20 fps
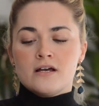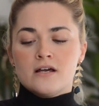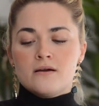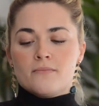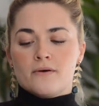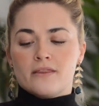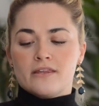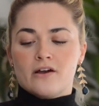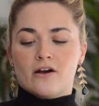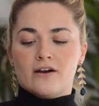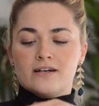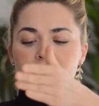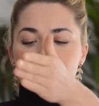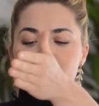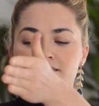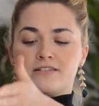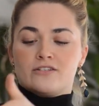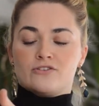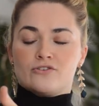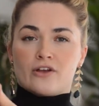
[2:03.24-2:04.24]
but the
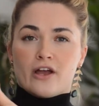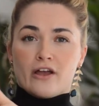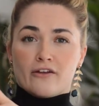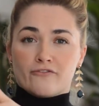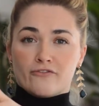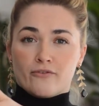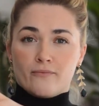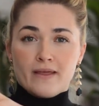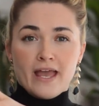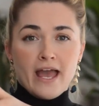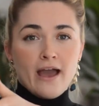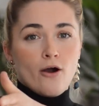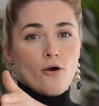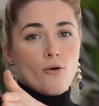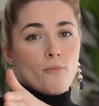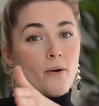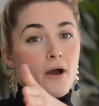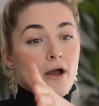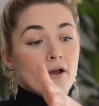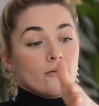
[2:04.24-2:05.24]
idea is you're going from the
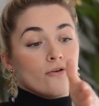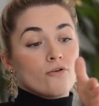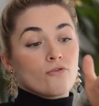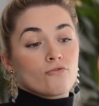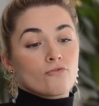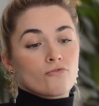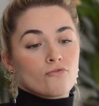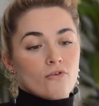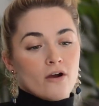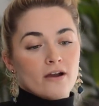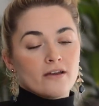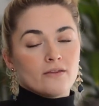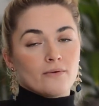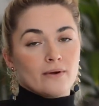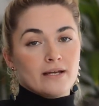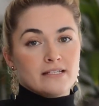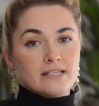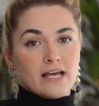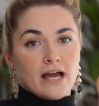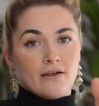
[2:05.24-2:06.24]
elbow right the
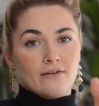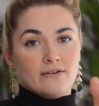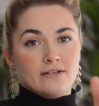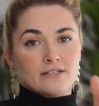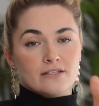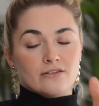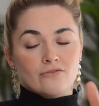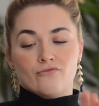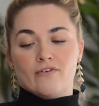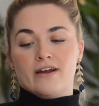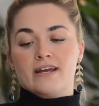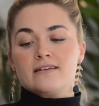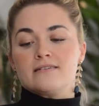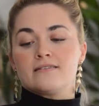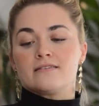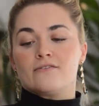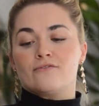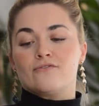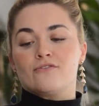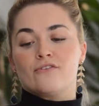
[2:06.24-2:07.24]
way down into the wrist.
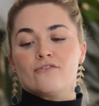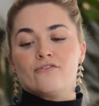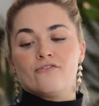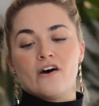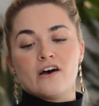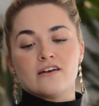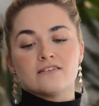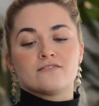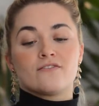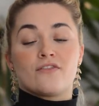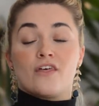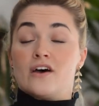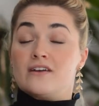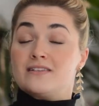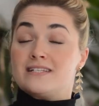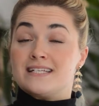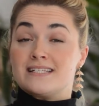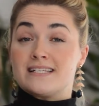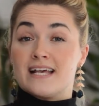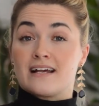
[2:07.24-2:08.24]
So for the first
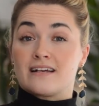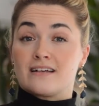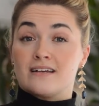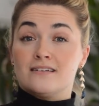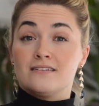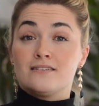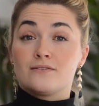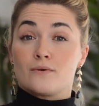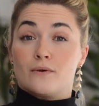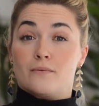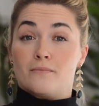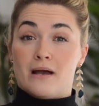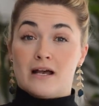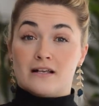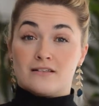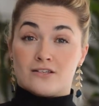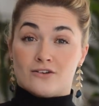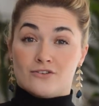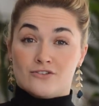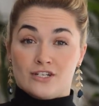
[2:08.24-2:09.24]
30 seconds we're
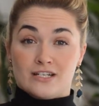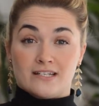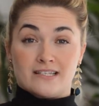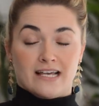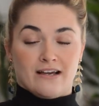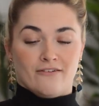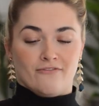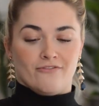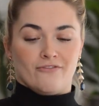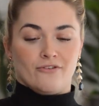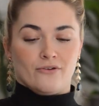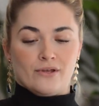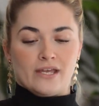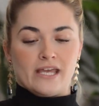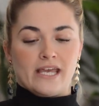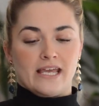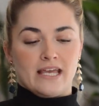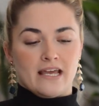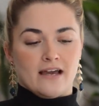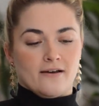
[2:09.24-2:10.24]
massaging down through
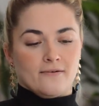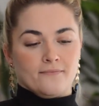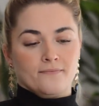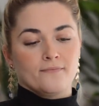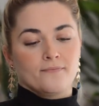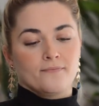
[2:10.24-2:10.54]
here.